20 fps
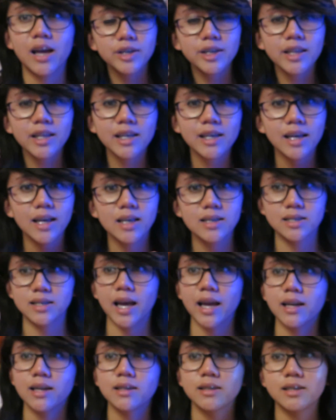really
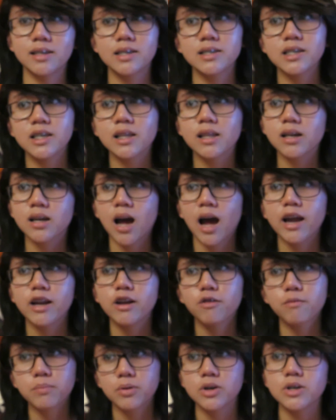excited to see the kind
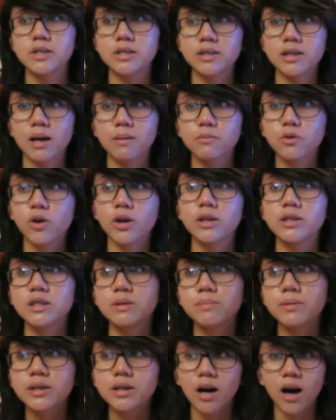of person I'm going
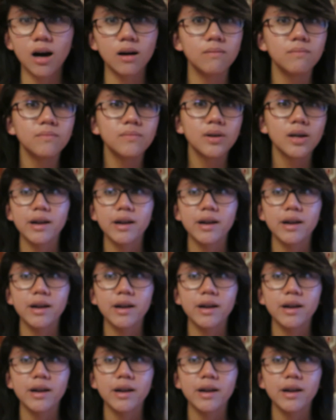to become